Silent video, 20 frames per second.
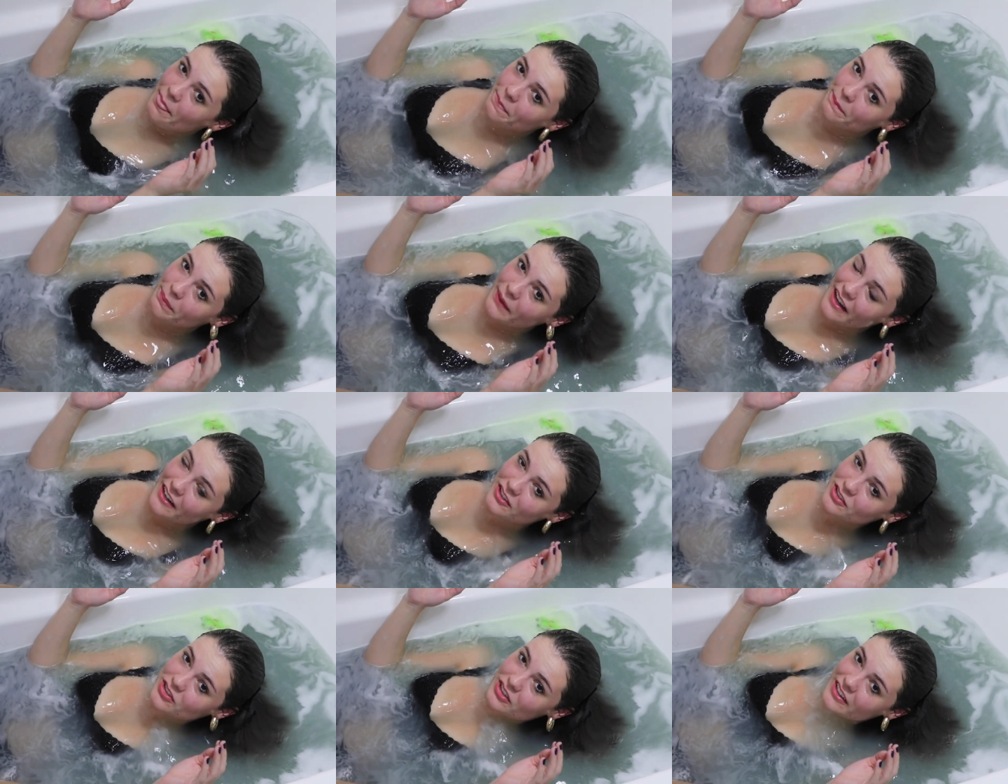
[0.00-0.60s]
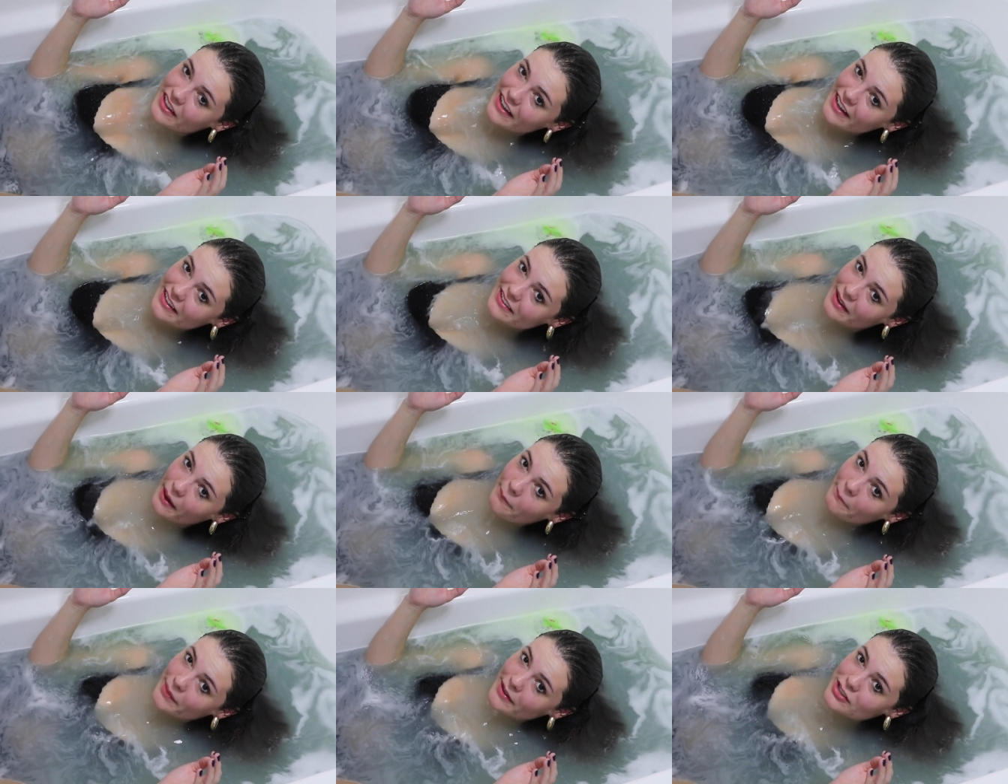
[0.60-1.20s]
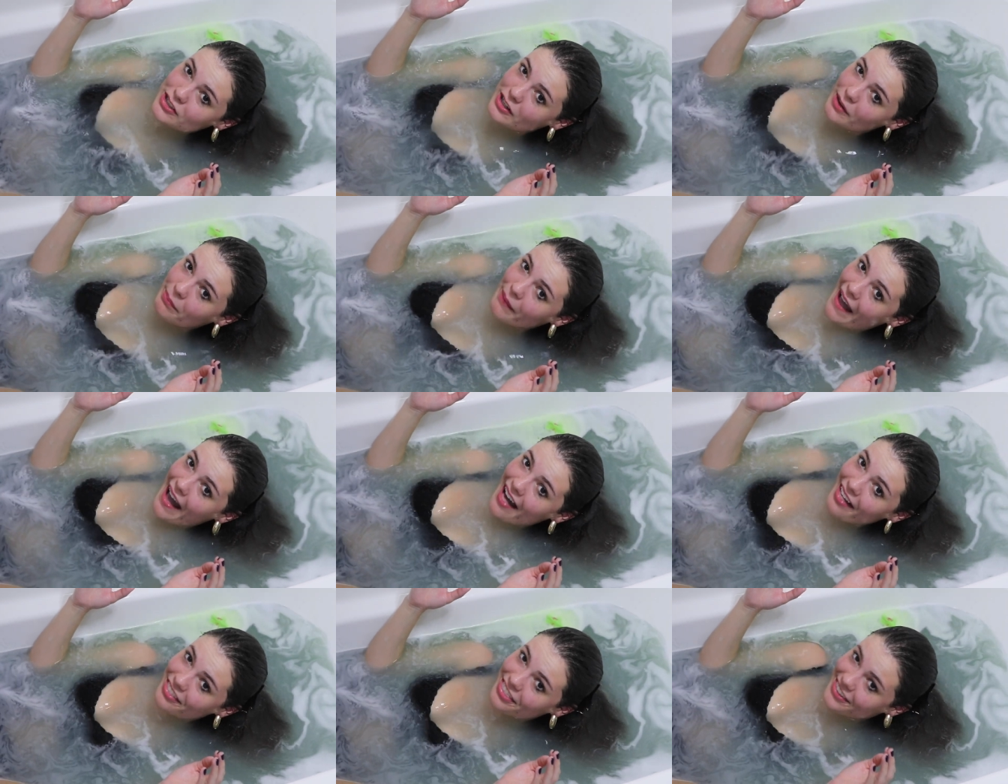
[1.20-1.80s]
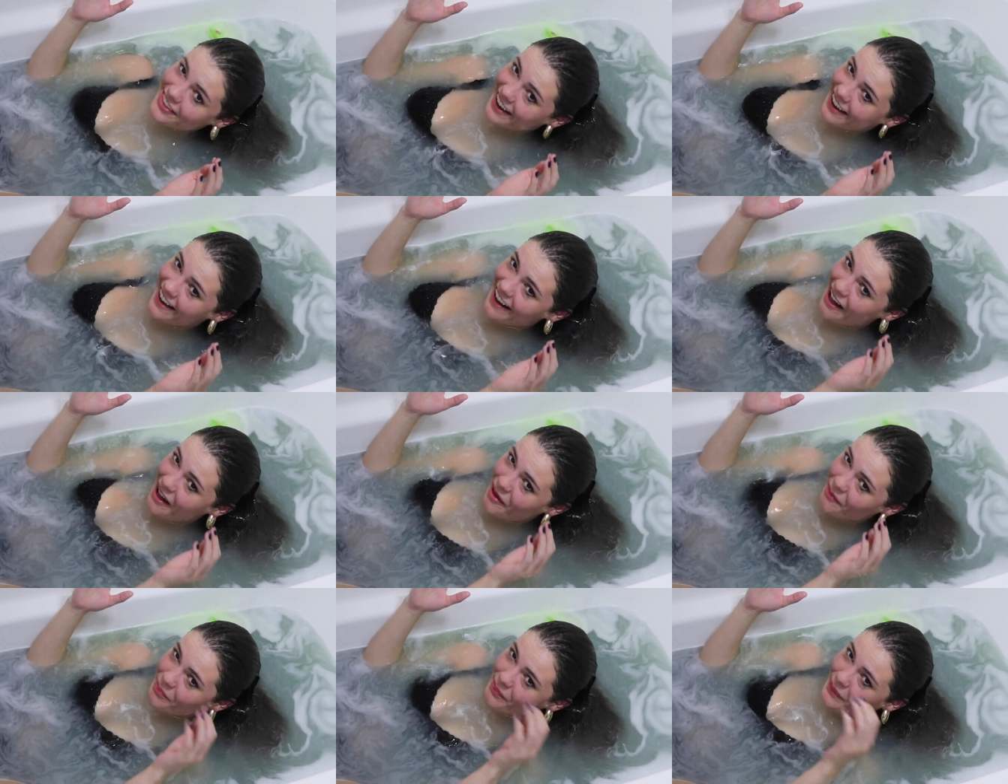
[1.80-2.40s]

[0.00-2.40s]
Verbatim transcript: I just look like a dumb bitch in a bathtub.